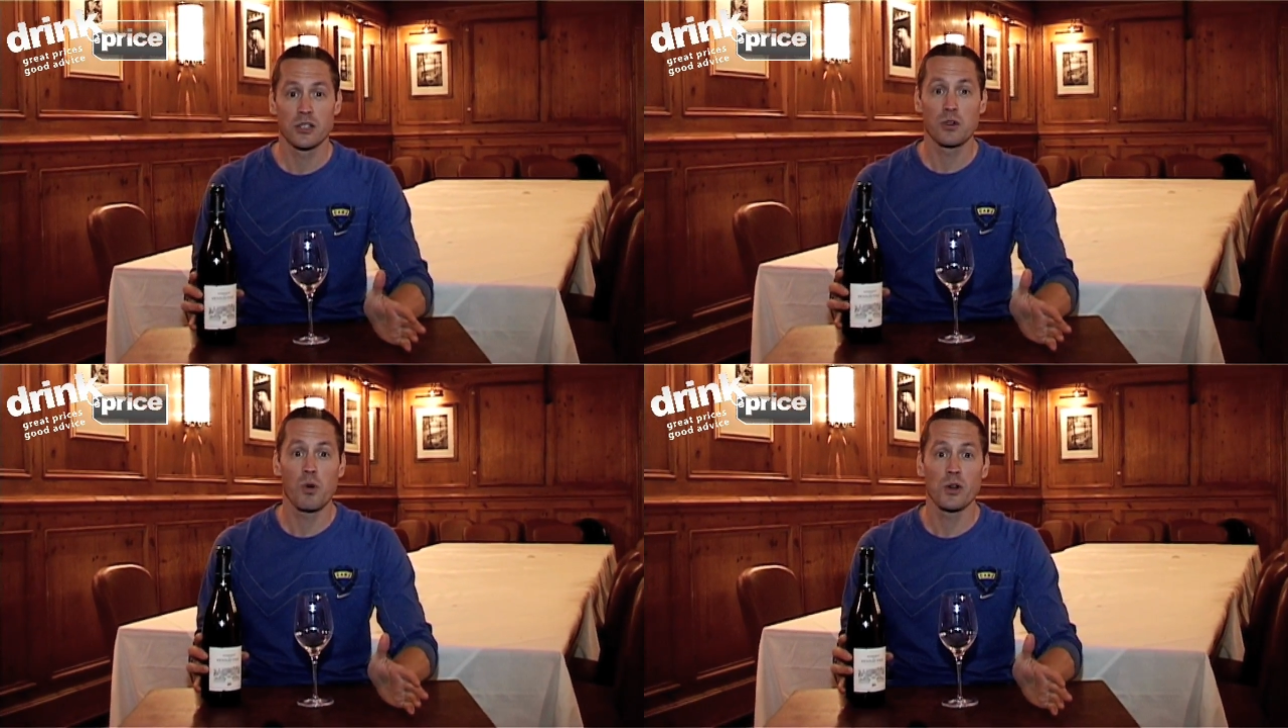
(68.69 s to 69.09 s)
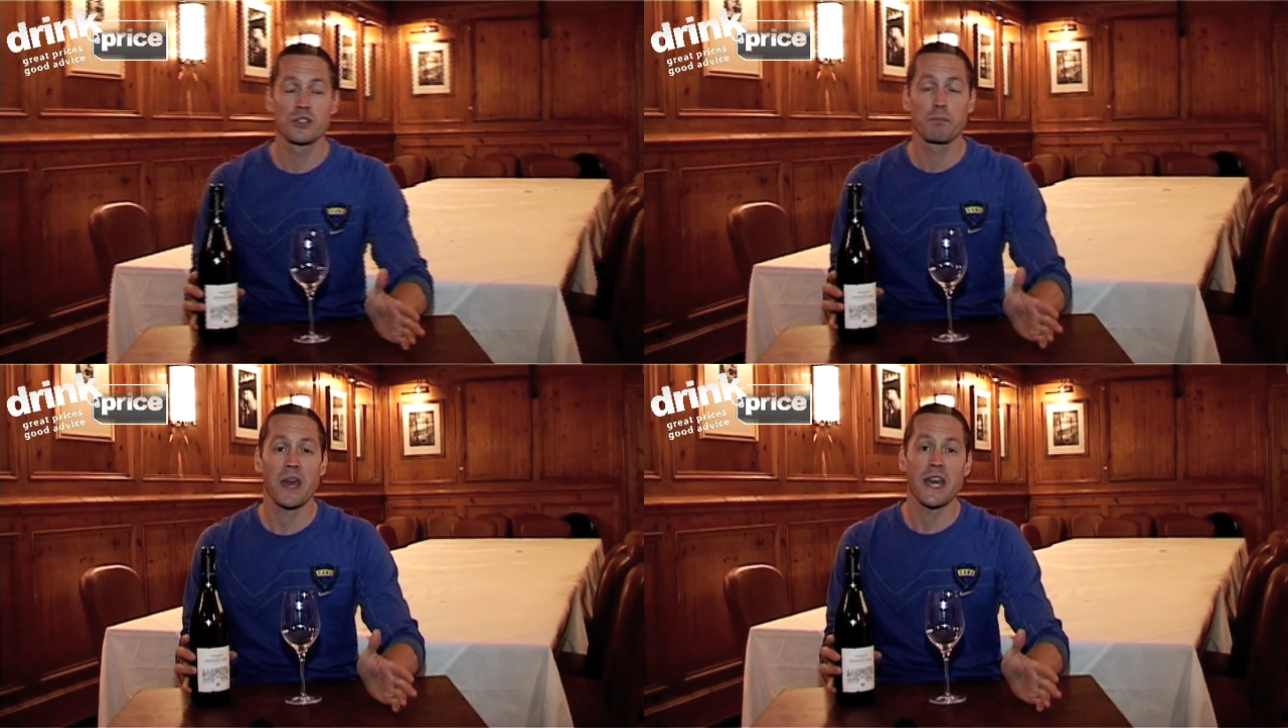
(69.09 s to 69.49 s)
towards
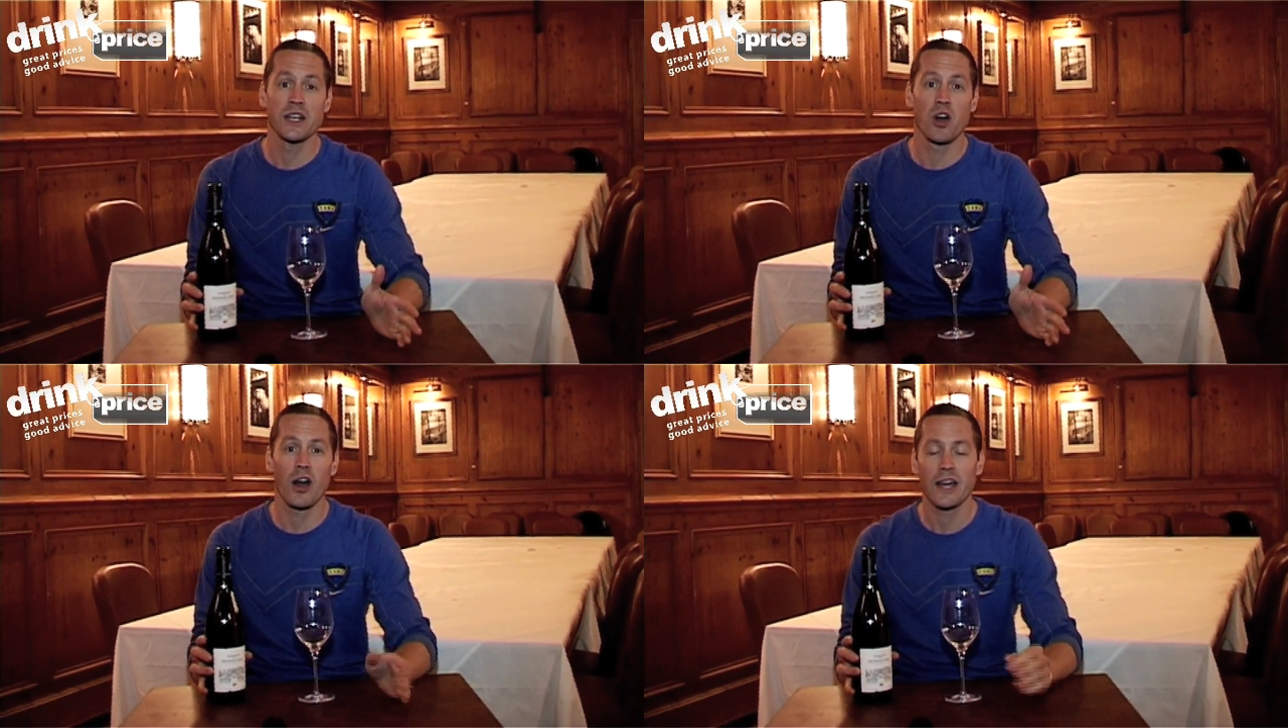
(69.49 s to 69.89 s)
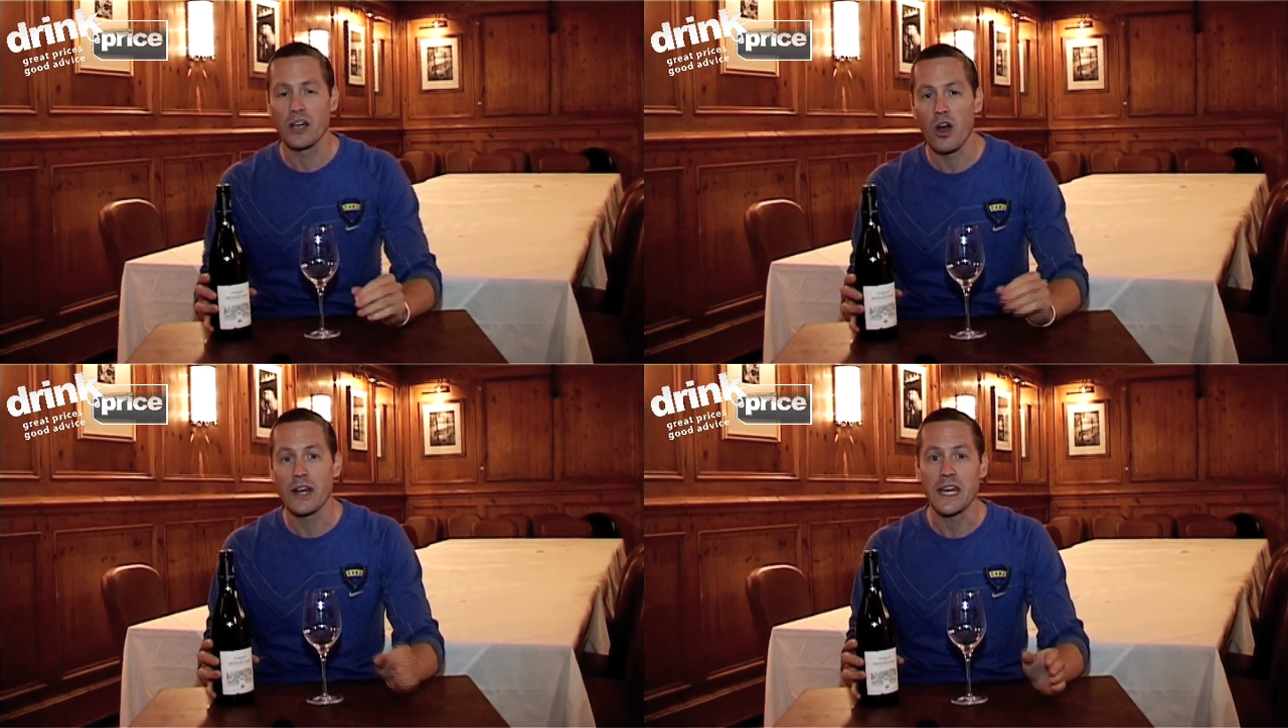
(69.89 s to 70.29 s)
Pays d'Arc and
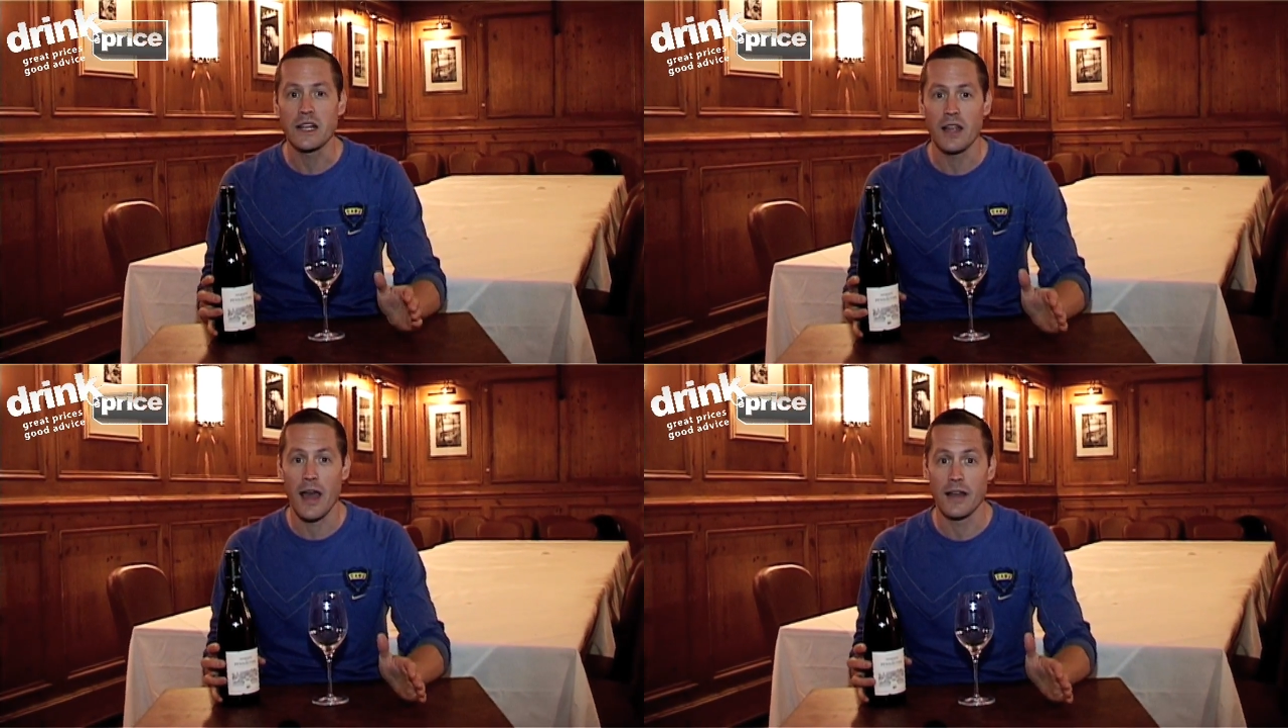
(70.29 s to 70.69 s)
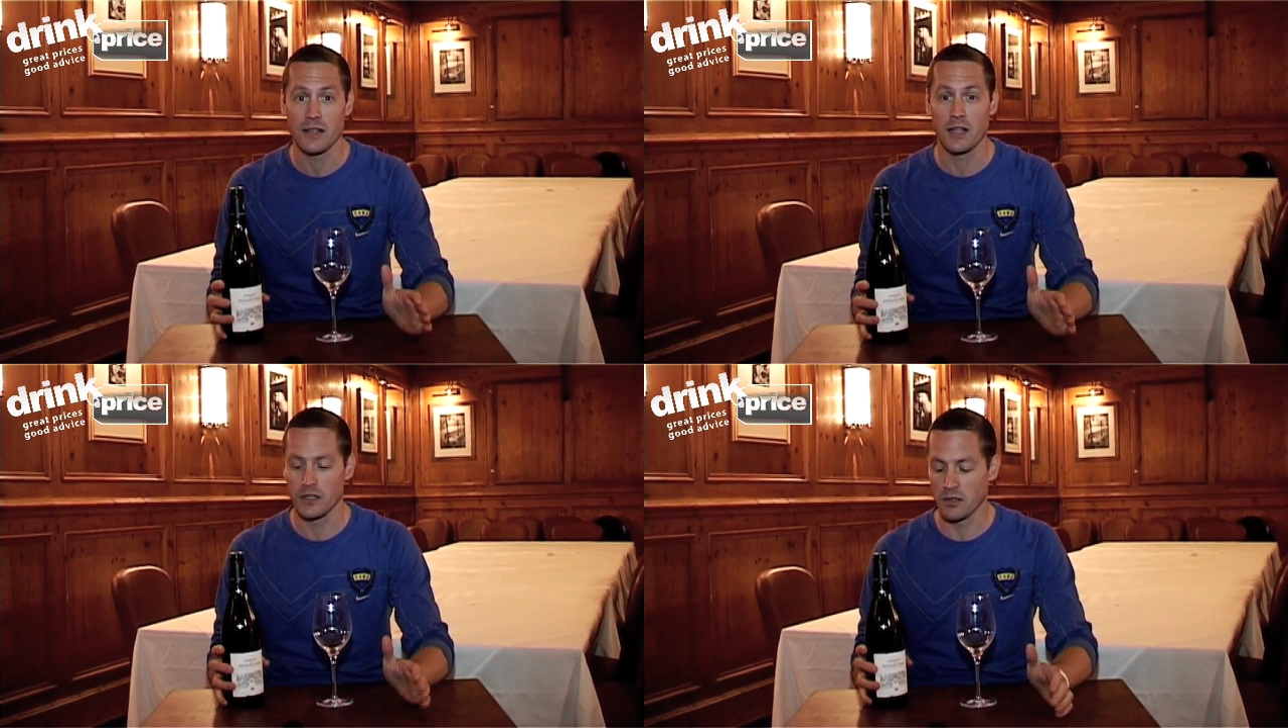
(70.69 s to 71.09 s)
gone inland
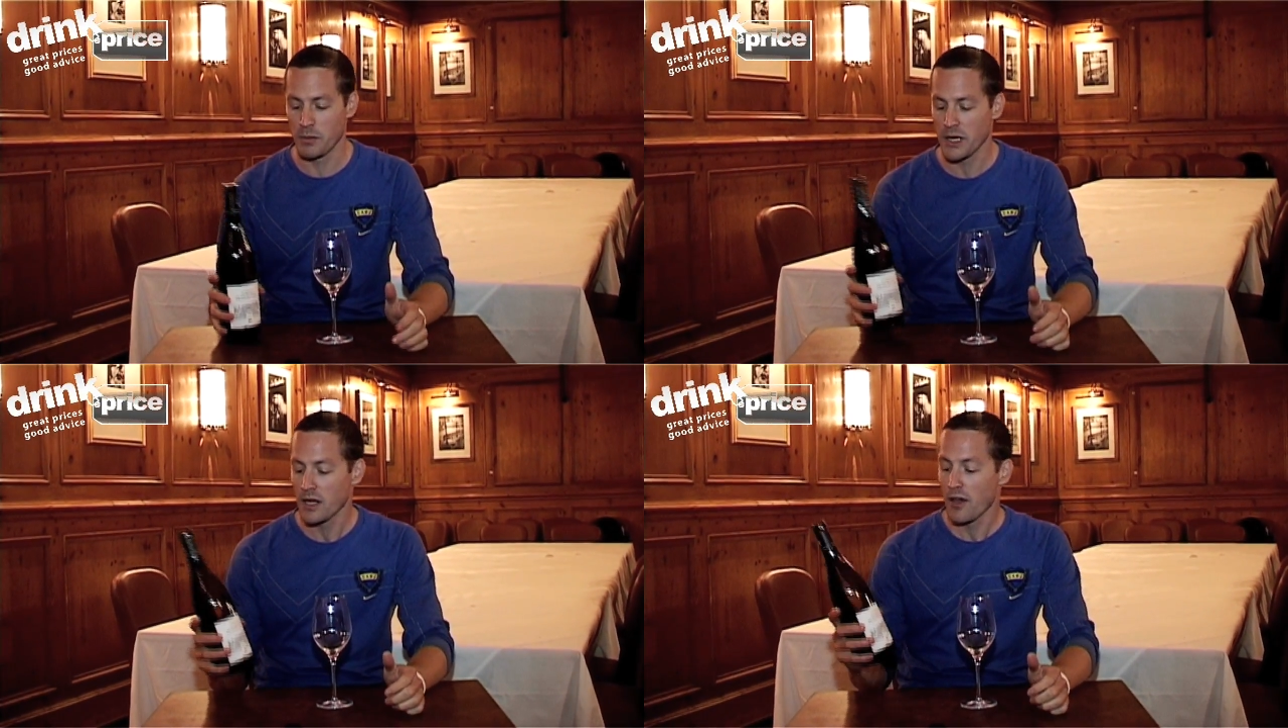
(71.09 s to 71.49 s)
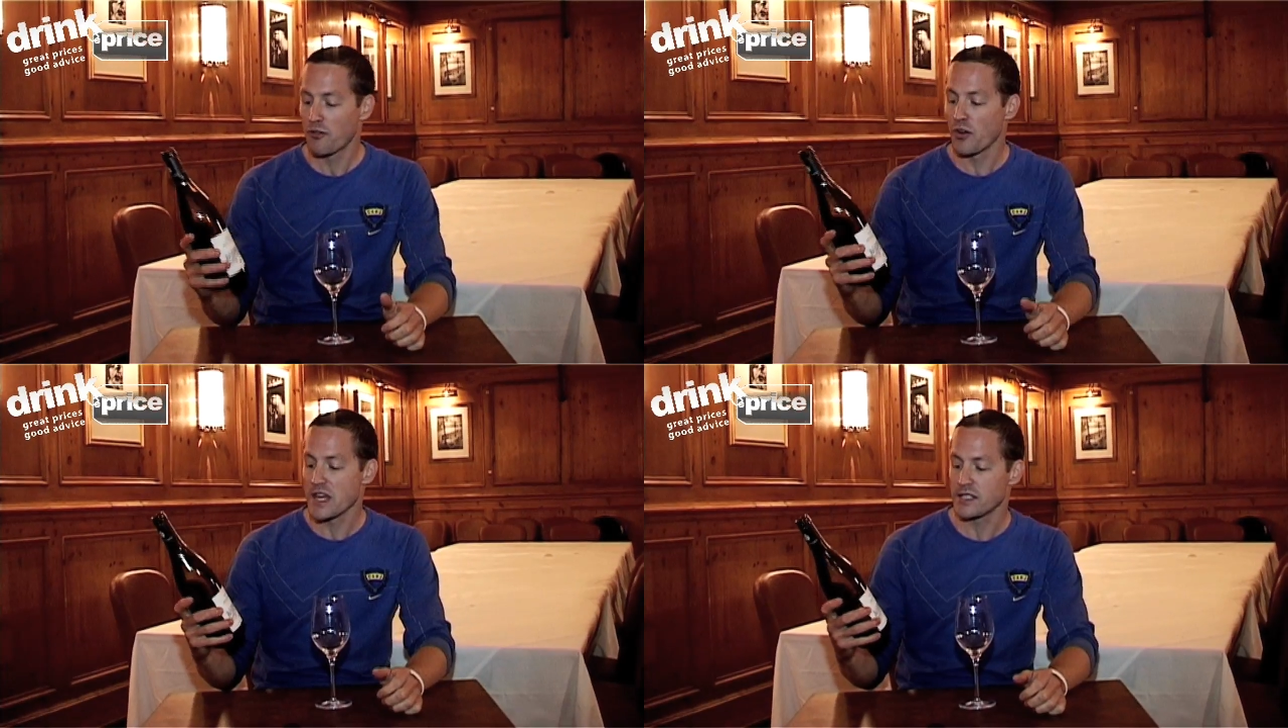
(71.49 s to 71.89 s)
a little bit
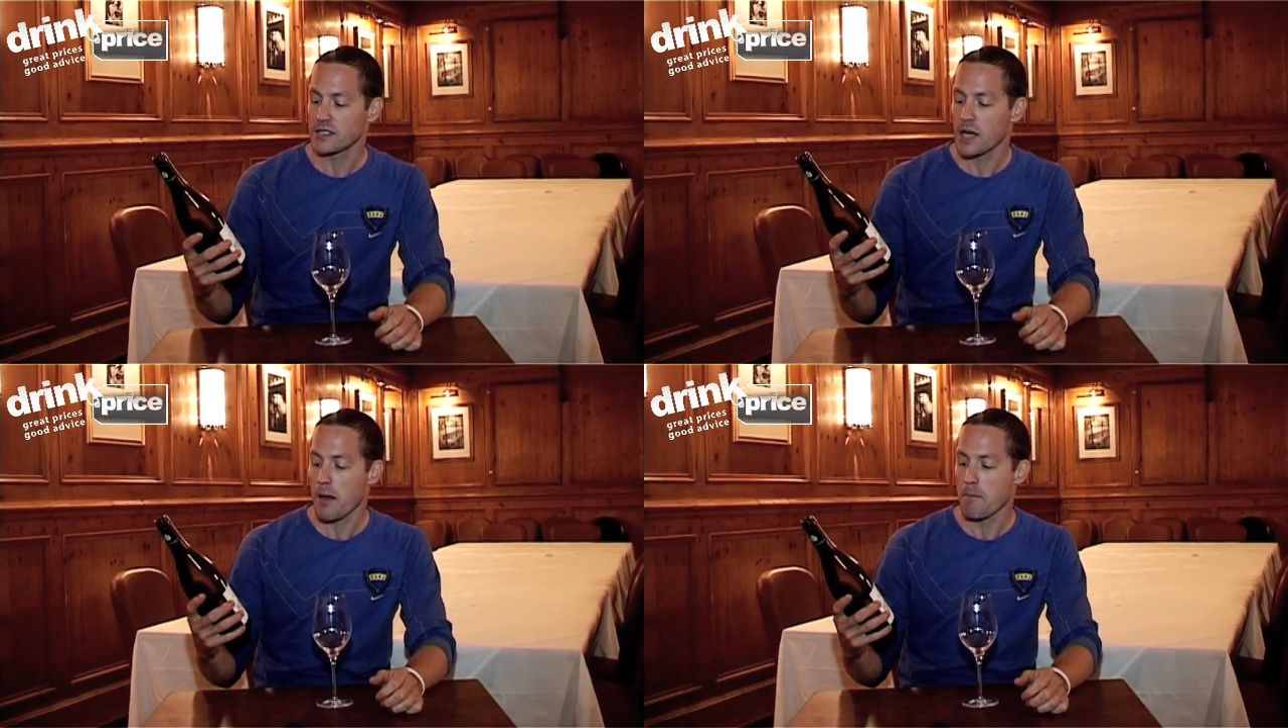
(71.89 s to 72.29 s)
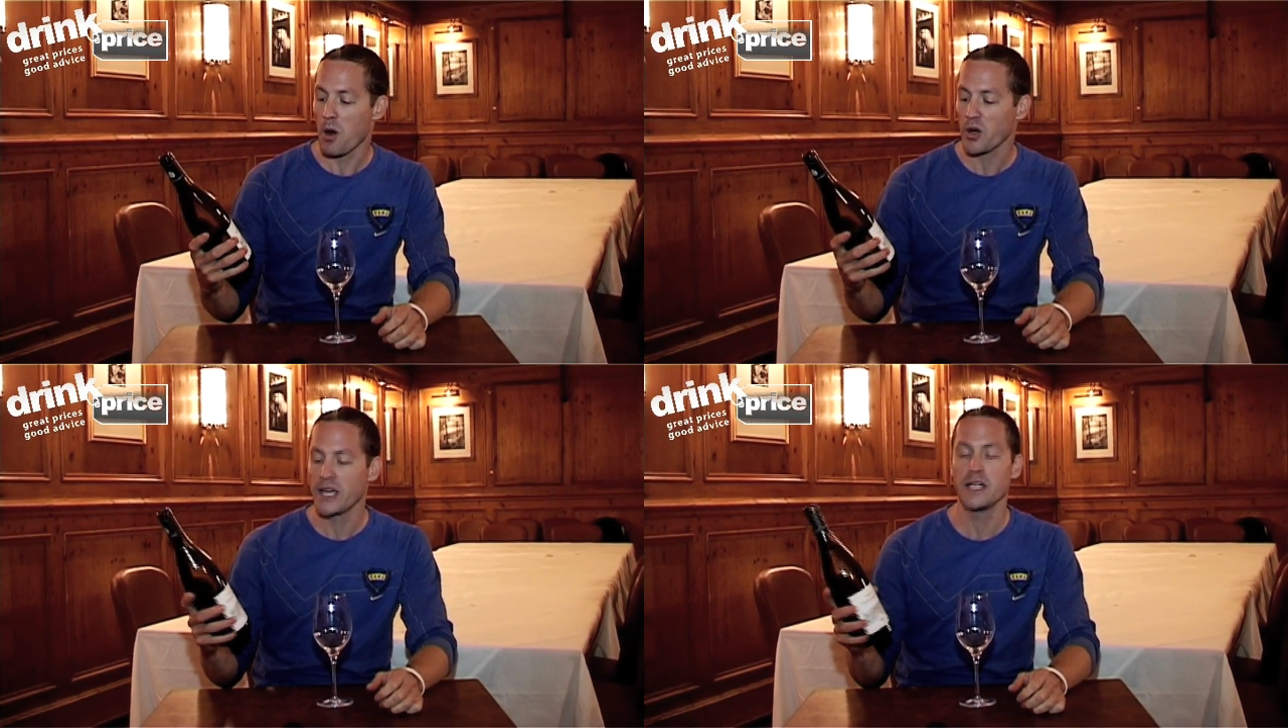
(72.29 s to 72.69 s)
for this
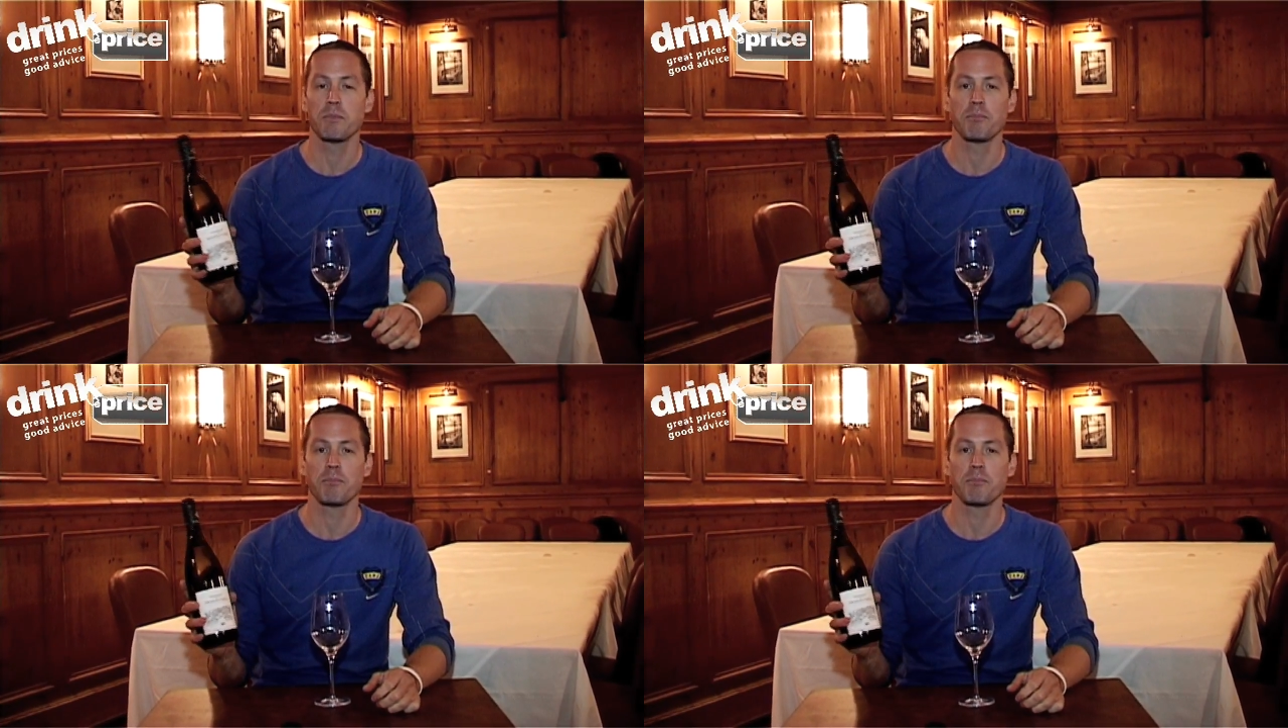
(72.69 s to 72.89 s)
Marquis de